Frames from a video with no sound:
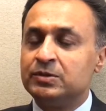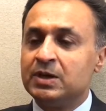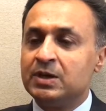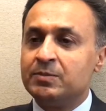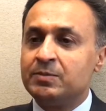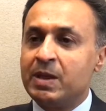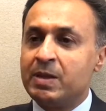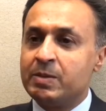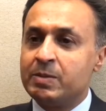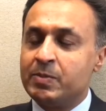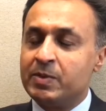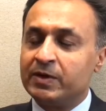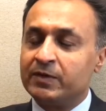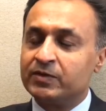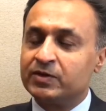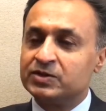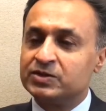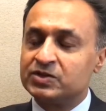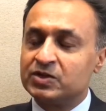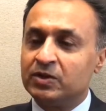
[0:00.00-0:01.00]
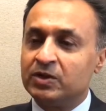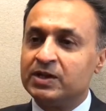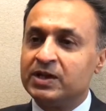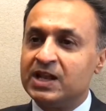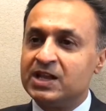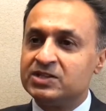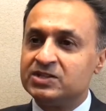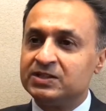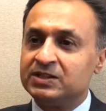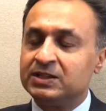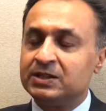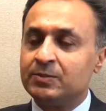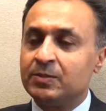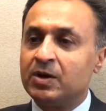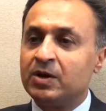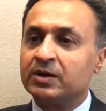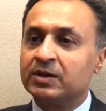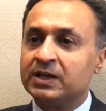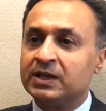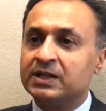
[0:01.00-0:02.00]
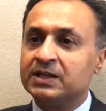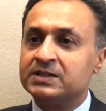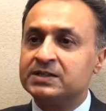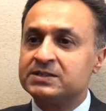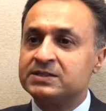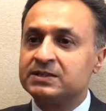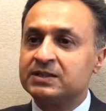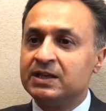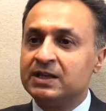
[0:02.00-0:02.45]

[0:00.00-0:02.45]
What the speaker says: maybe a bit of consolidation in the markets